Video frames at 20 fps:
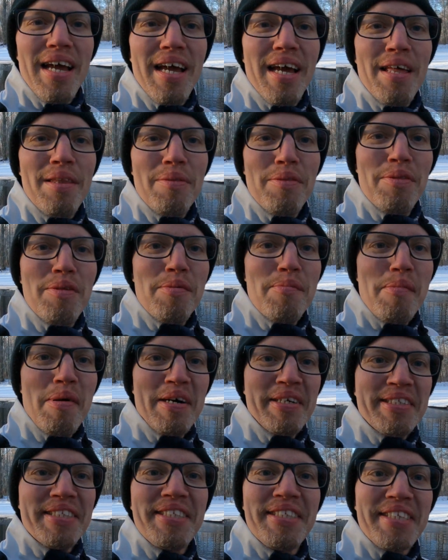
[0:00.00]
And
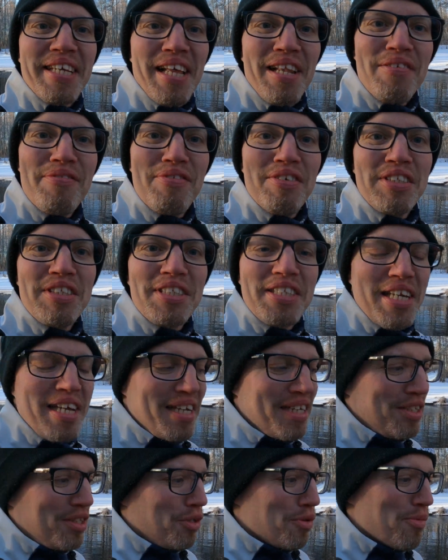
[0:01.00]
my selfie
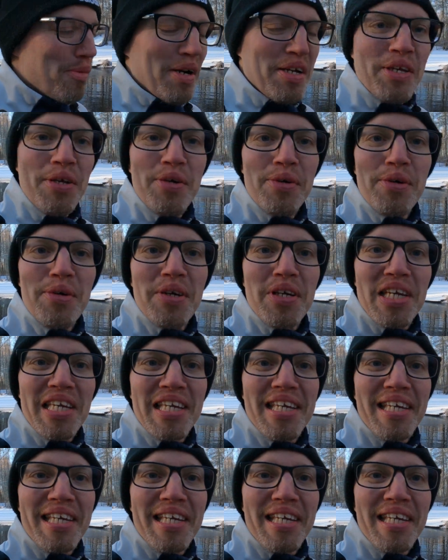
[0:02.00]
stick to my new